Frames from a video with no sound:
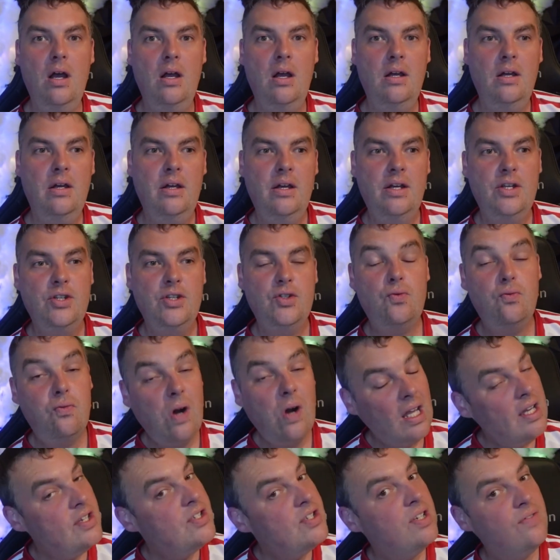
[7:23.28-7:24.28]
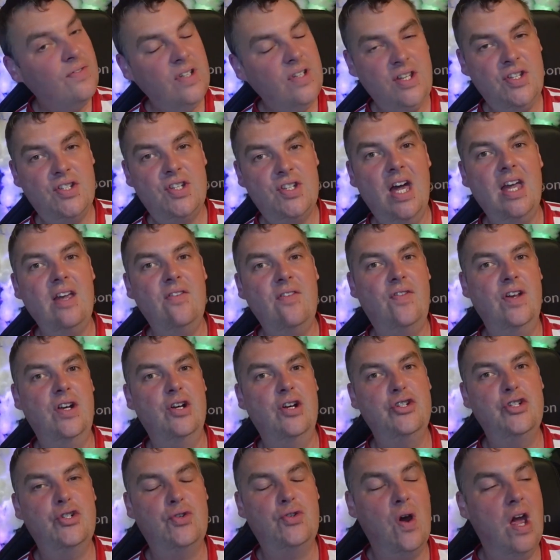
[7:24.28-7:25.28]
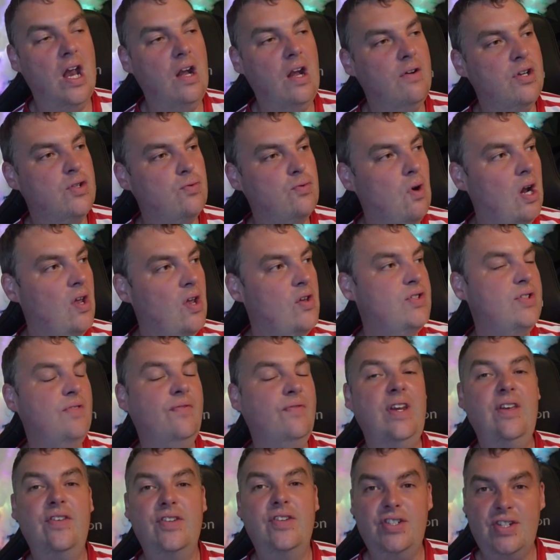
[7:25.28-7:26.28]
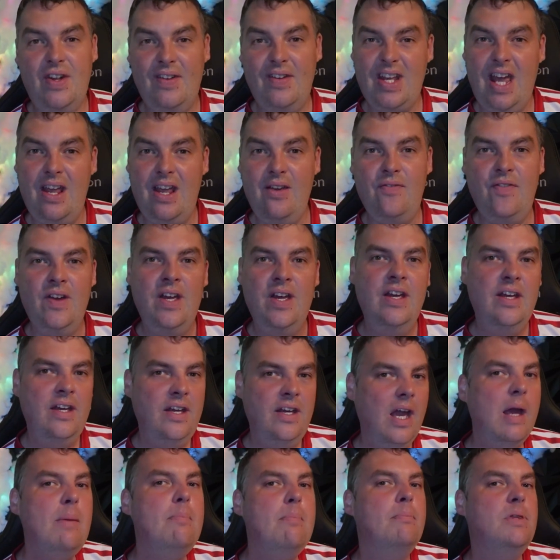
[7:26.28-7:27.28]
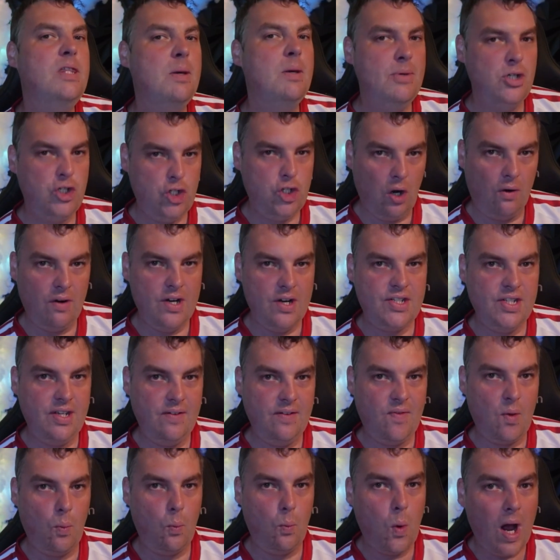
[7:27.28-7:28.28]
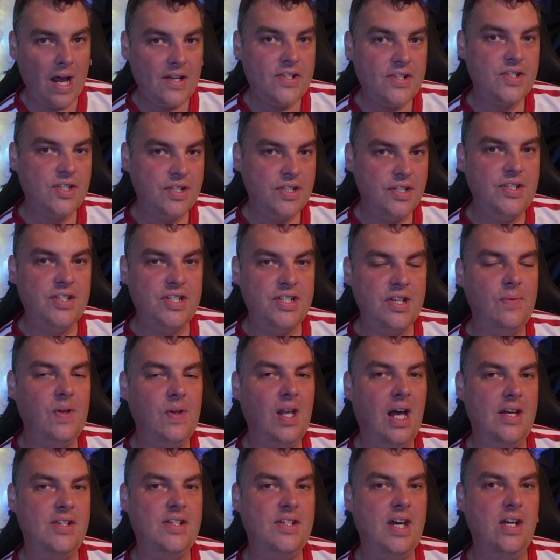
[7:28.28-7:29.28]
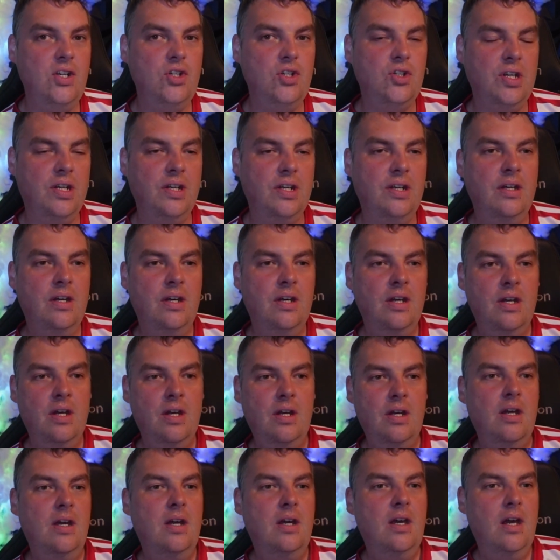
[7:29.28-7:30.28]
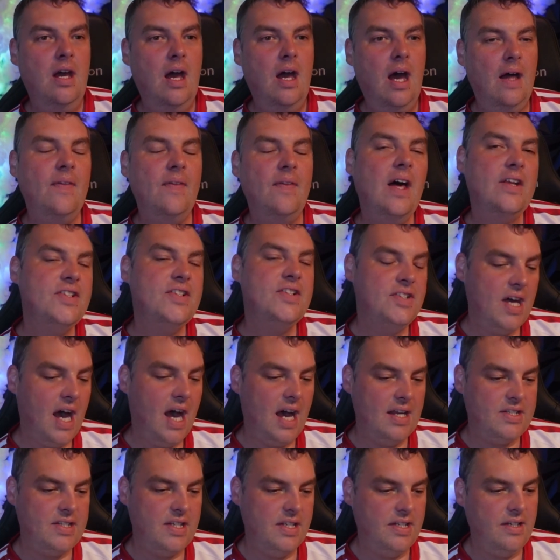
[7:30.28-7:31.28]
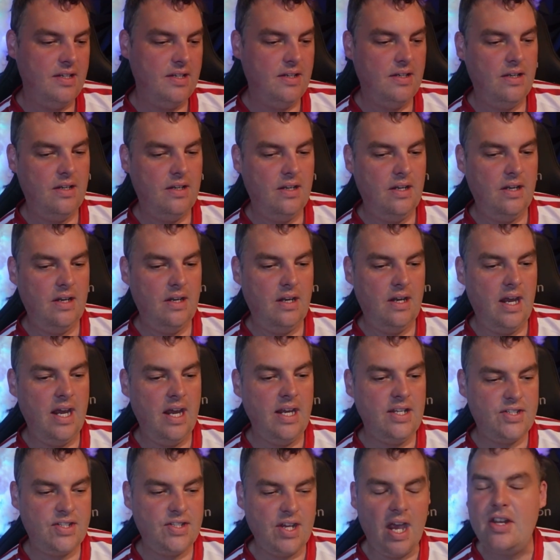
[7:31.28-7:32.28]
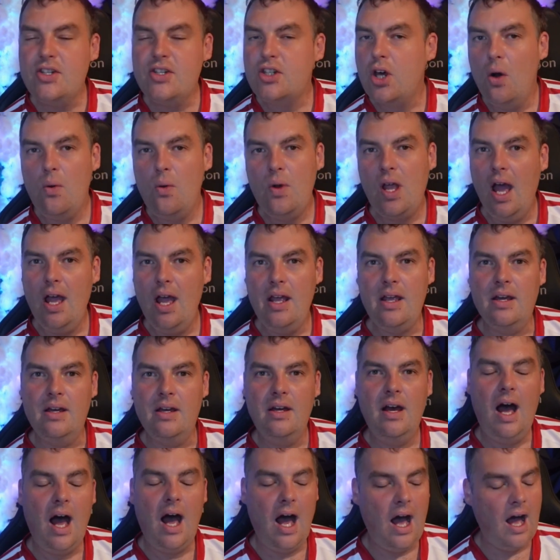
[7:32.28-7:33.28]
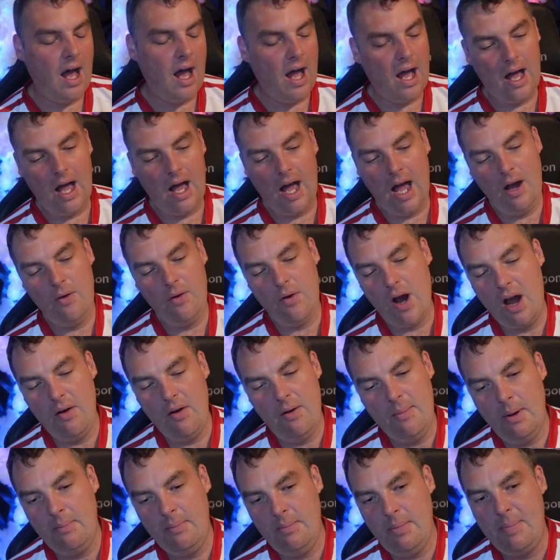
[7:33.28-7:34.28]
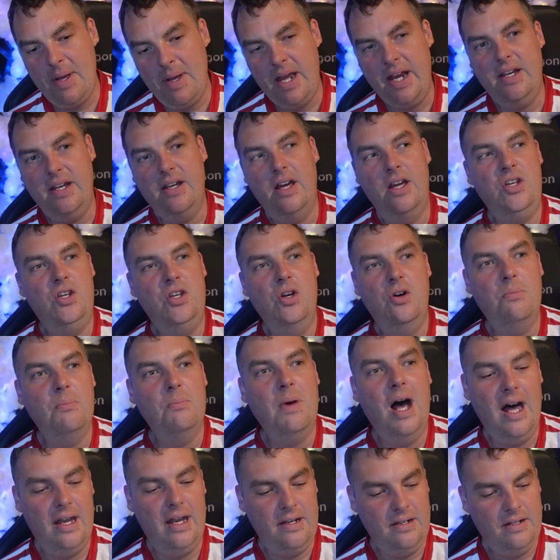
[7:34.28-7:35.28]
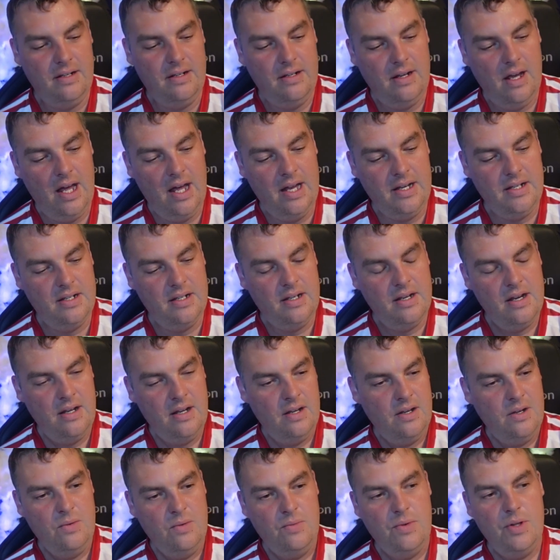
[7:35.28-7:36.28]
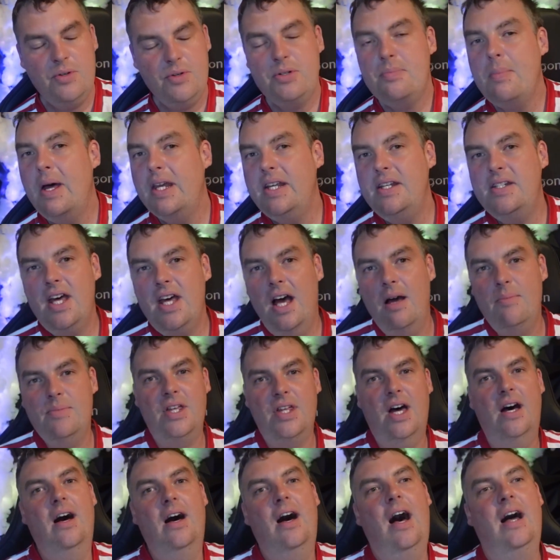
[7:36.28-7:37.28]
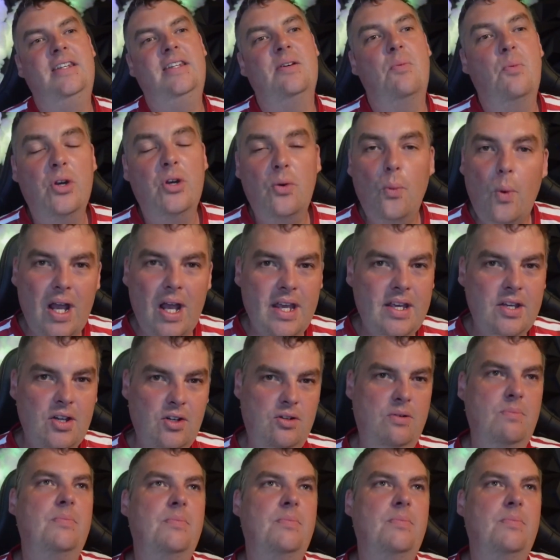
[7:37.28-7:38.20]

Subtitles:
It's relatively safe in Australia. It's relatively safe in the majority of the Western civilization. And that's sad. And it's okay. I remember being a young man, and there was many times that I didn't want to wake up.